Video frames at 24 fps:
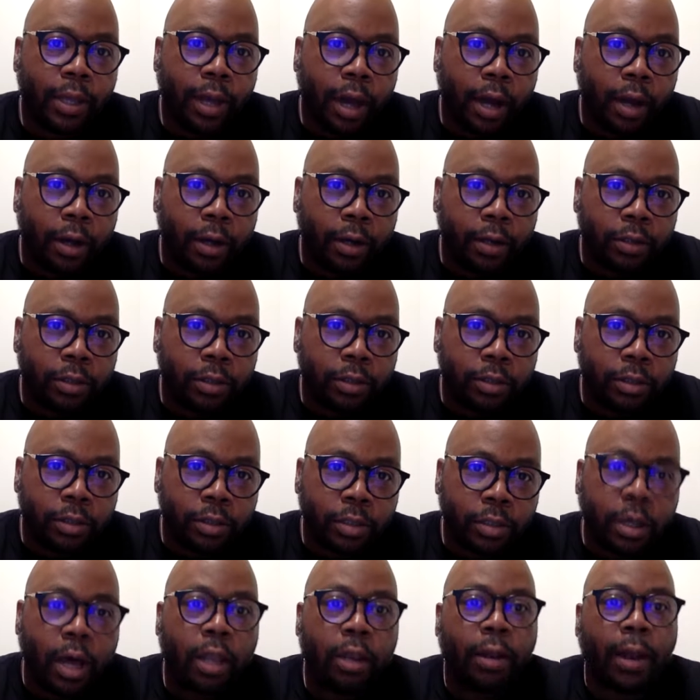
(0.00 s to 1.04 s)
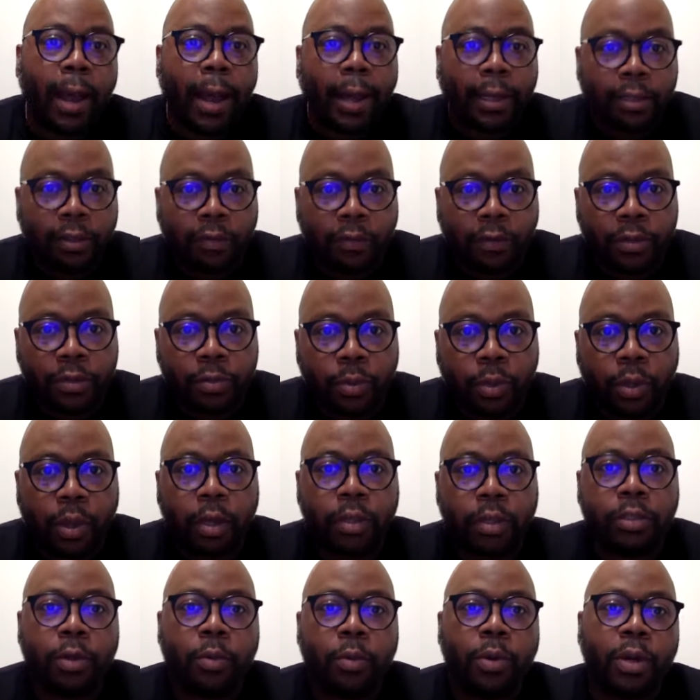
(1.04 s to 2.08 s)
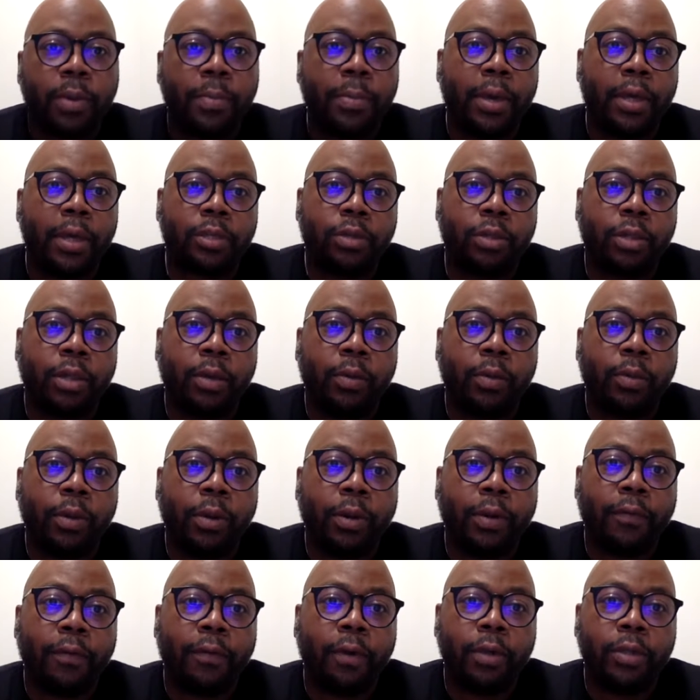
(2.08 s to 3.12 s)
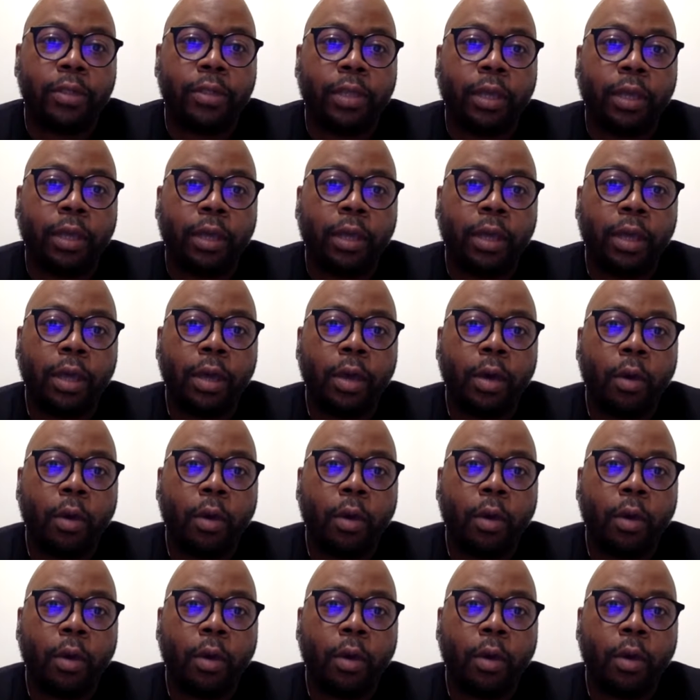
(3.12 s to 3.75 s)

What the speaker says: our scholar activists. We also want to make sure that we're focusing